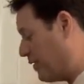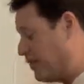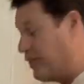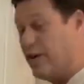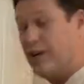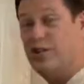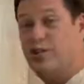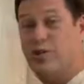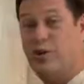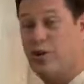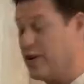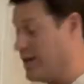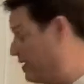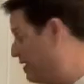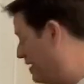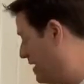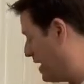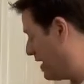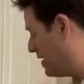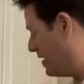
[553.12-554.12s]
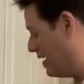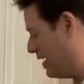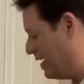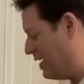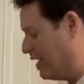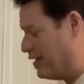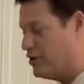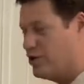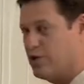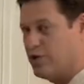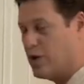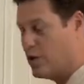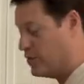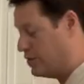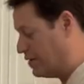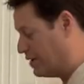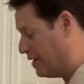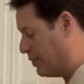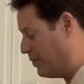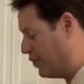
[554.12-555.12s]
a French cooking technique. It's so
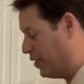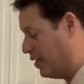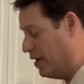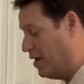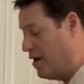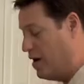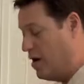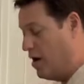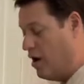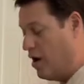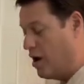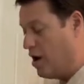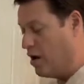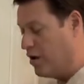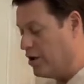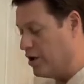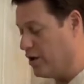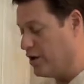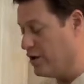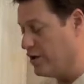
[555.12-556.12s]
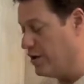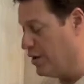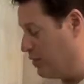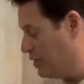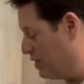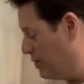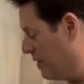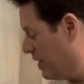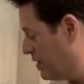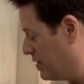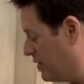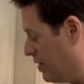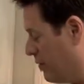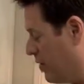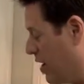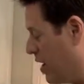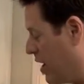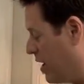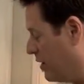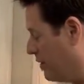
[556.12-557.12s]
simple. All you're gonna do is mix the
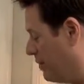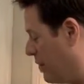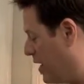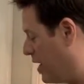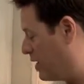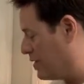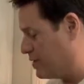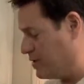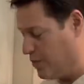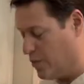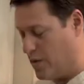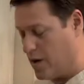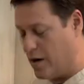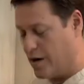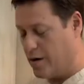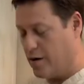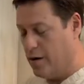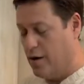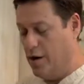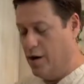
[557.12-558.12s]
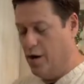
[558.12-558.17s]
pasta water